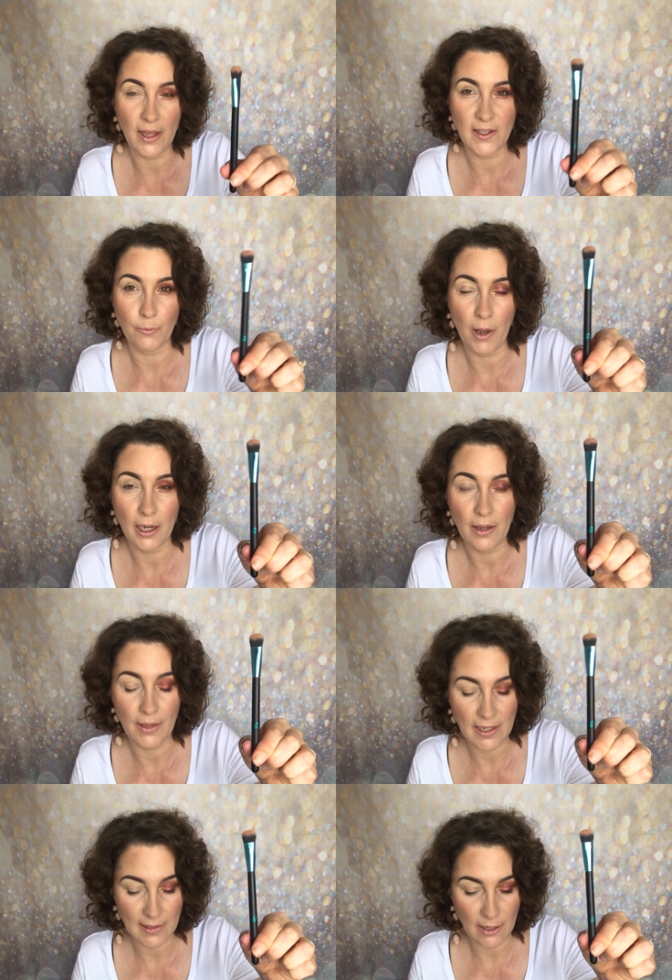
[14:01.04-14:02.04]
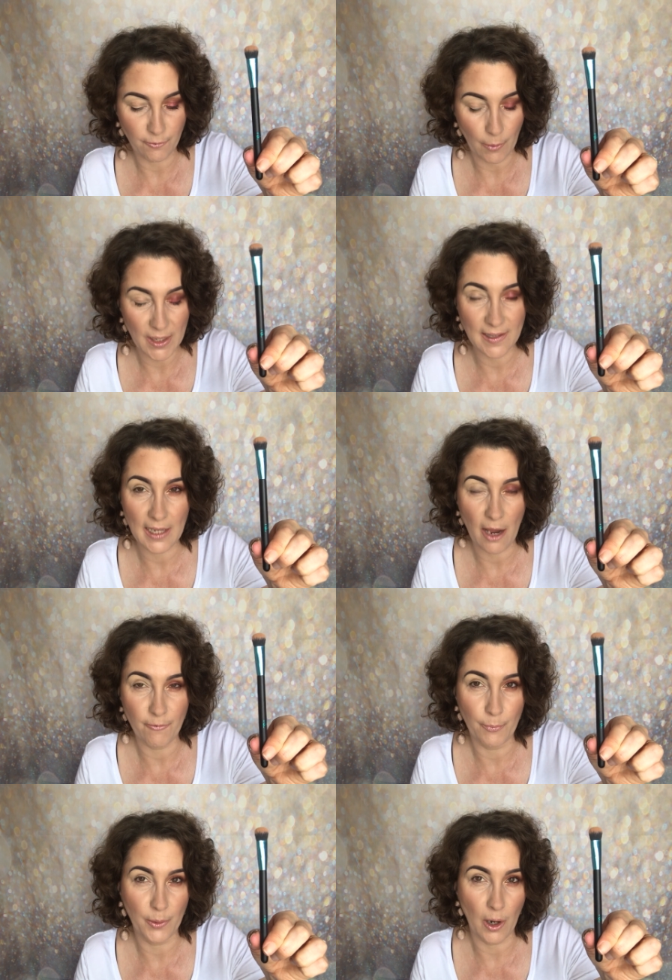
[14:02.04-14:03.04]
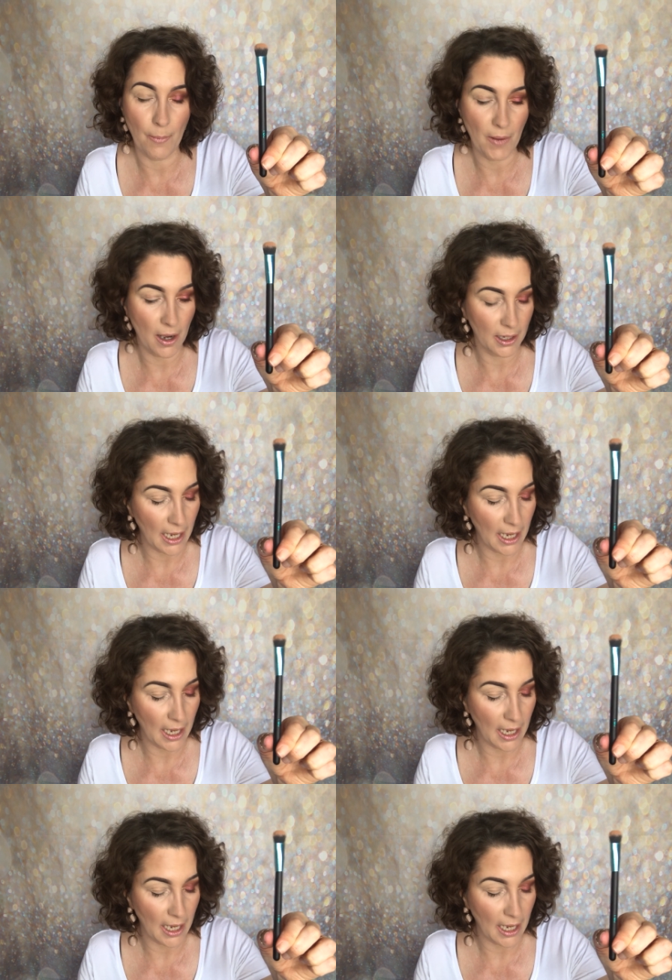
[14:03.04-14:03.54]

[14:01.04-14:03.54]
this one. This is from a set from Primark